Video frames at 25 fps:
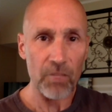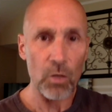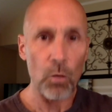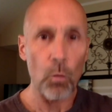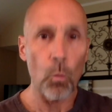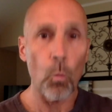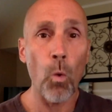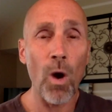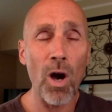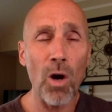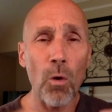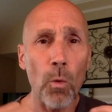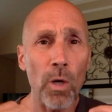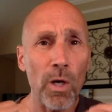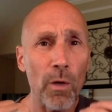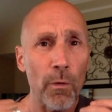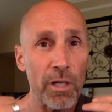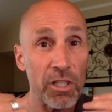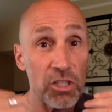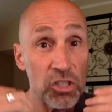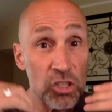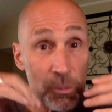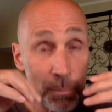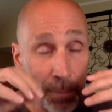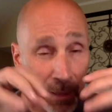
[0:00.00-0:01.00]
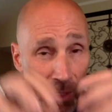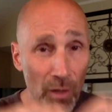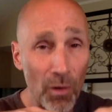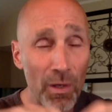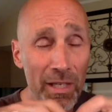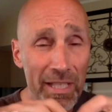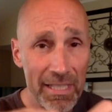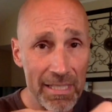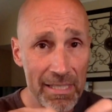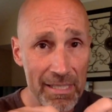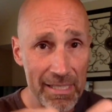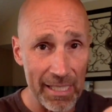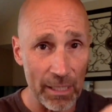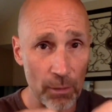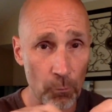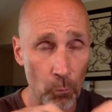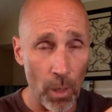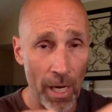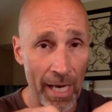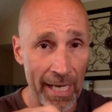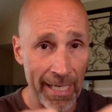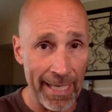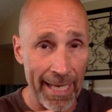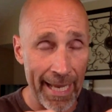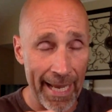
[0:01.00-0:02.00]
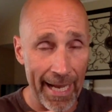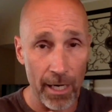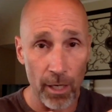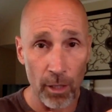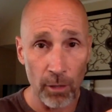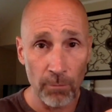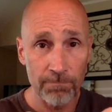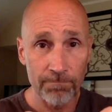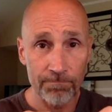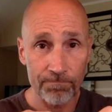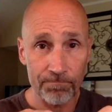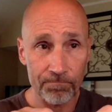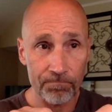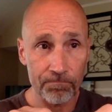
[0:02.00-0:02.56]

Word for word: what we're experiencing right now,